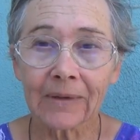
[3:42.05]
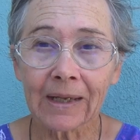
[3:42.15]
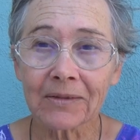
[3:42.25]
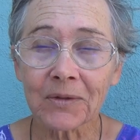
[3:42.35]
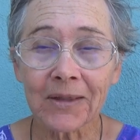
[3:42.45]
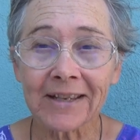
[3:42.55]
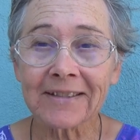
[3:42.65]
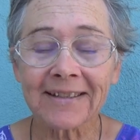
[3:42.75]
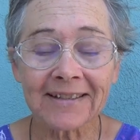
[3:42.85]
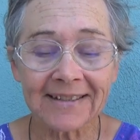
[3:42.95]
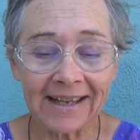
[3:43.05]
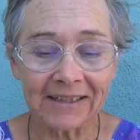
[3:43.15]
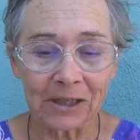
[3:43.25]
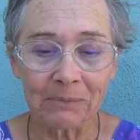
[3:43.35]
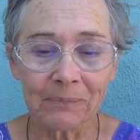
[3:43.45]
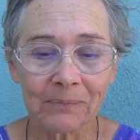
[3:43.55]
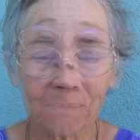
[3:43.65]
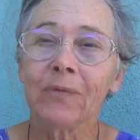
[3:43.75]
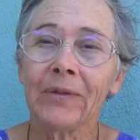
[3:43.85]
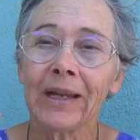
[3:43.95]
Okay, so that's the setup.
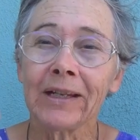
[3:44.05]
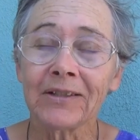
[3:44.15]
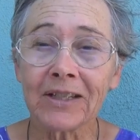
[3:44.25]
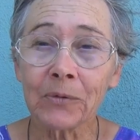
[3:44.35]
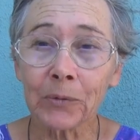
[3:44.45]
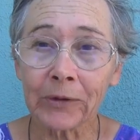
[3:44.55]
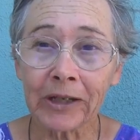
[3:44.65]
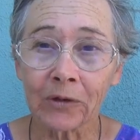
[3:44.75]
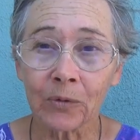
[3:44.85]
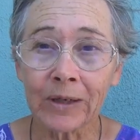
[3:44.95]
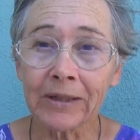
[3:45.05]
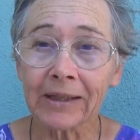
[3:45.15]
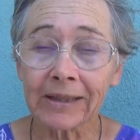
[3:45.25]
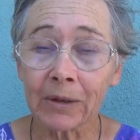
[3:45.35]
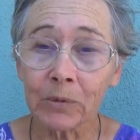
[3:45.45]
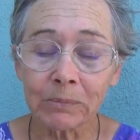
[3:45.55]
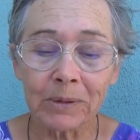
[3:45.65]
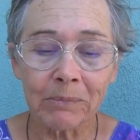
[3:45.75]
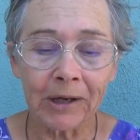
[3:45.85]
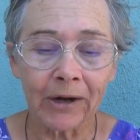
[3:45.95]
They secretly agreed that they would
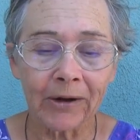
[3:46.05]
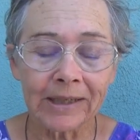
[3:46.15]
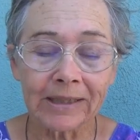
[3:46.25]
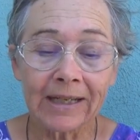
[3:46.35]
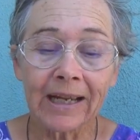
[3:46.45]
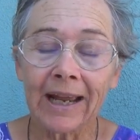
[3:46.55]
be married,